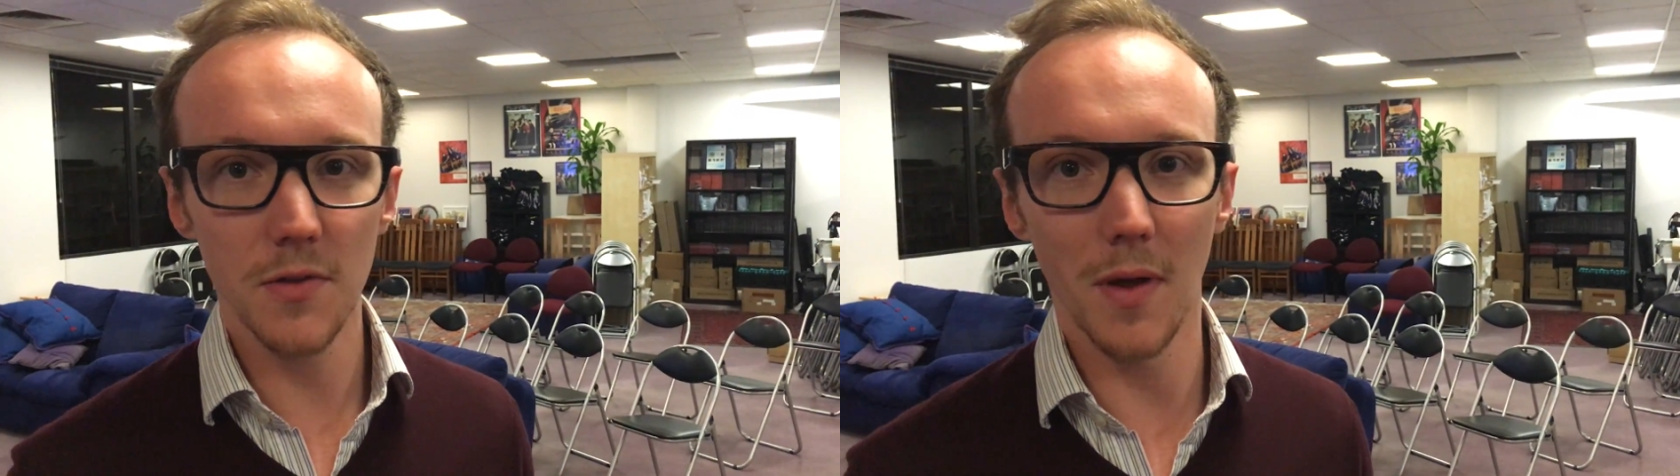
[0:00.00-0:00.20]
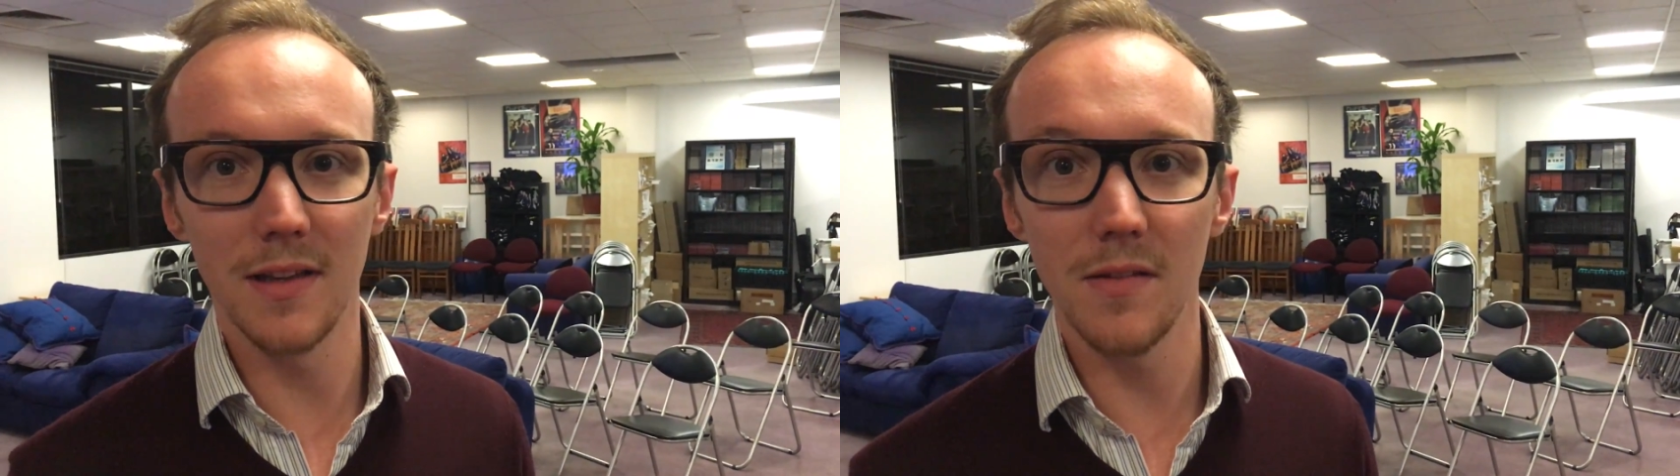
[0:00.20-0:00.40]

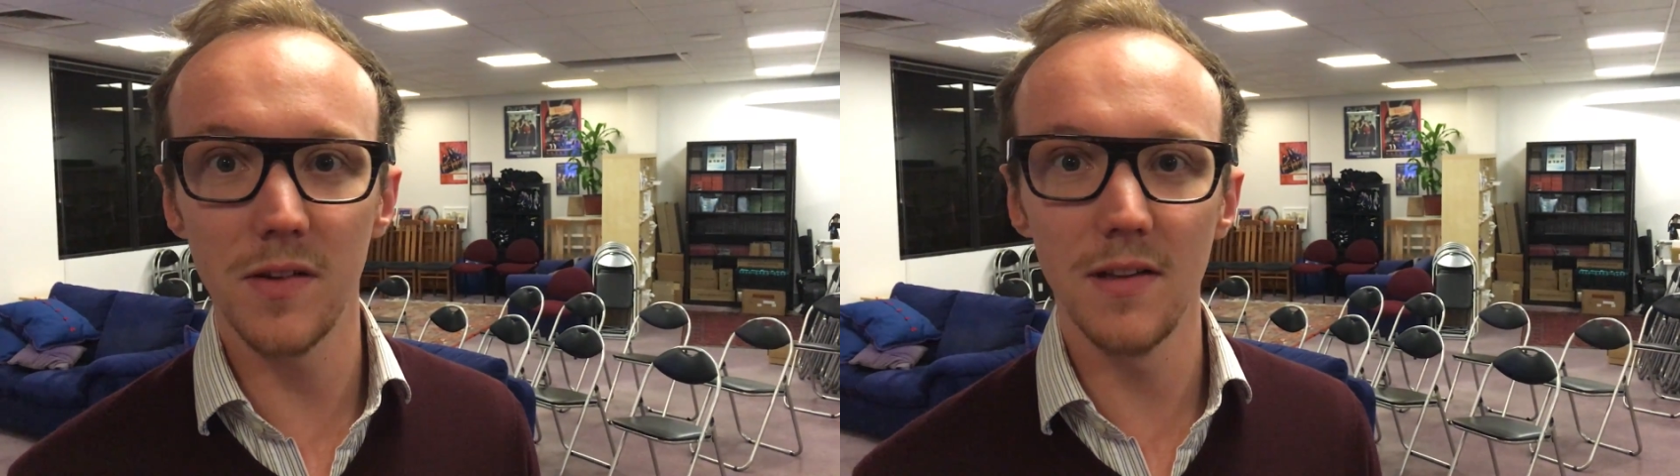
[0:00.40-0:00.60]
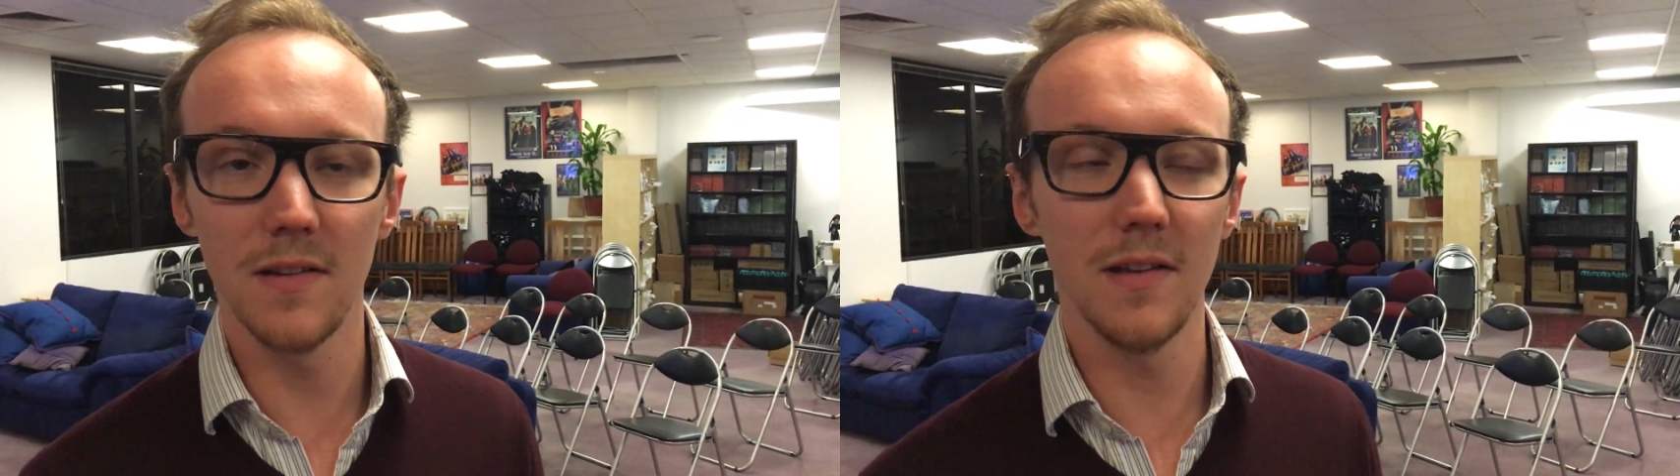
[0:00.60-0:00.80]
so I
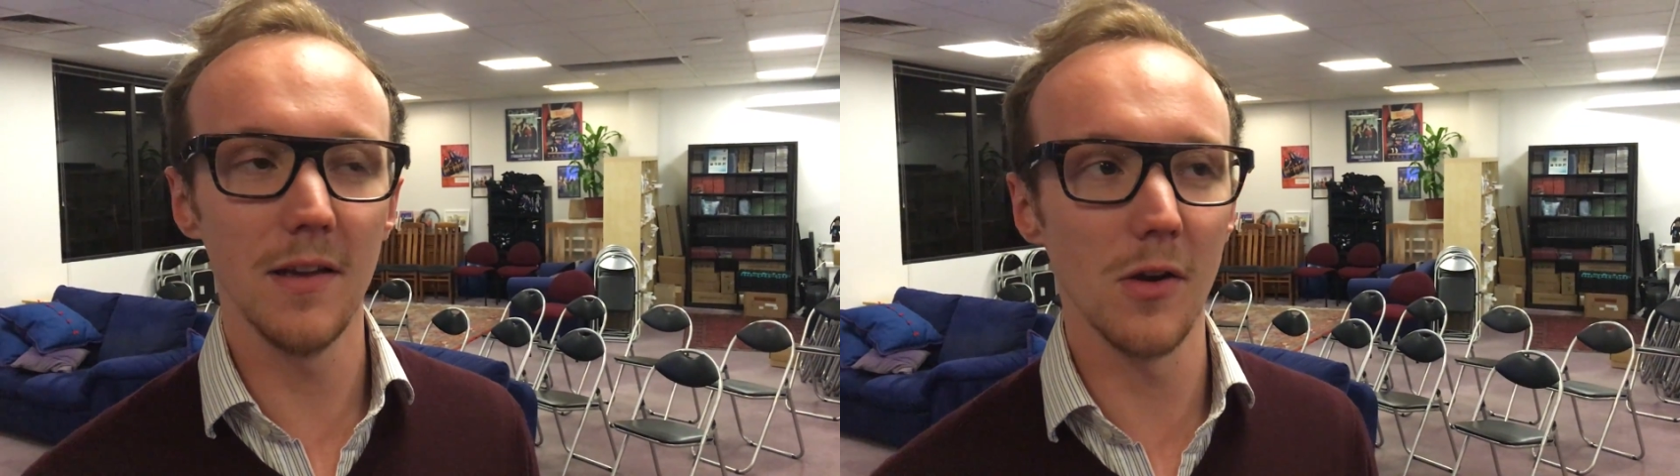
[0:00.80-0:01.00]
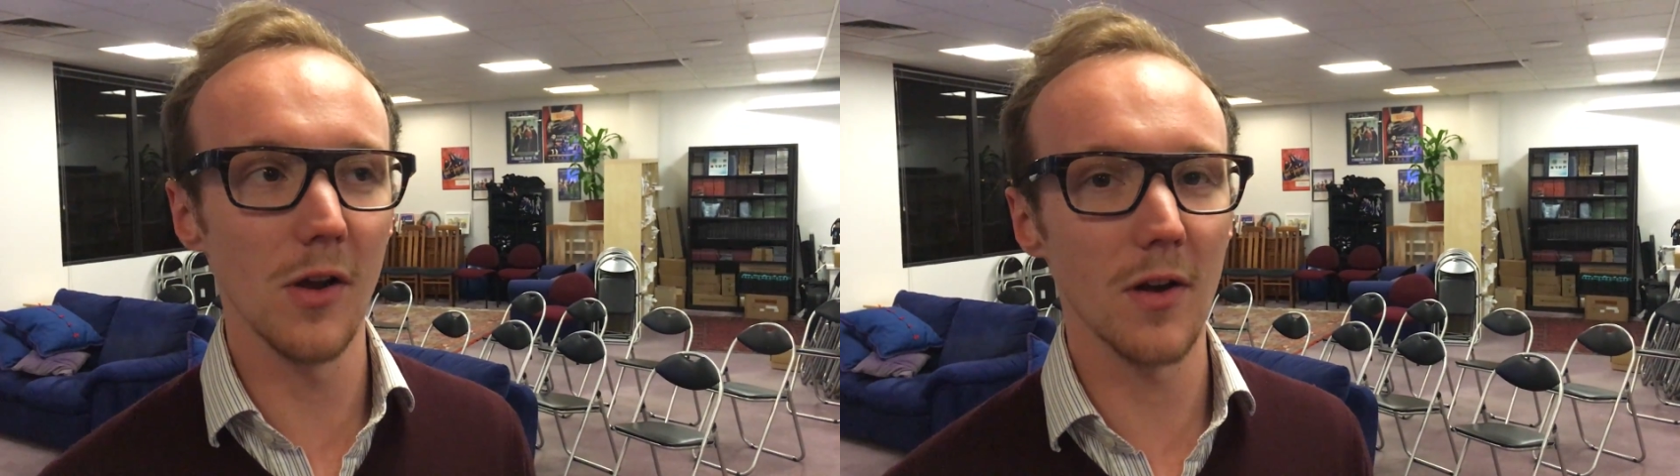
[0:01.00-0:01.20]
definitely
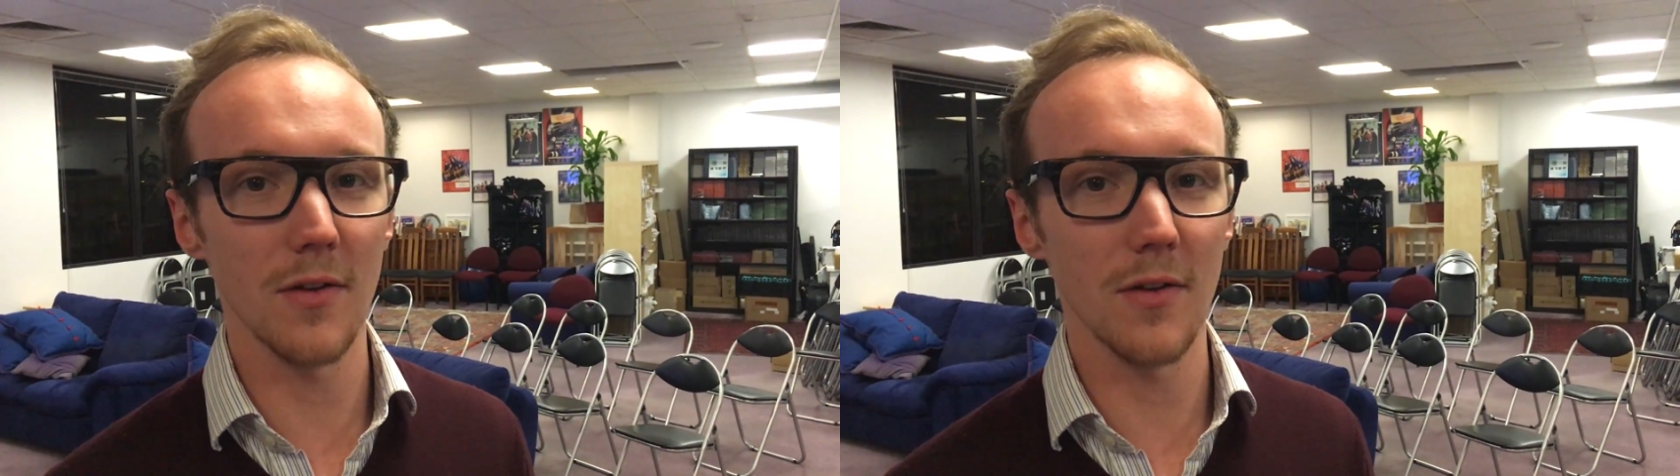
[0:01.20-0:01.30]
see a lot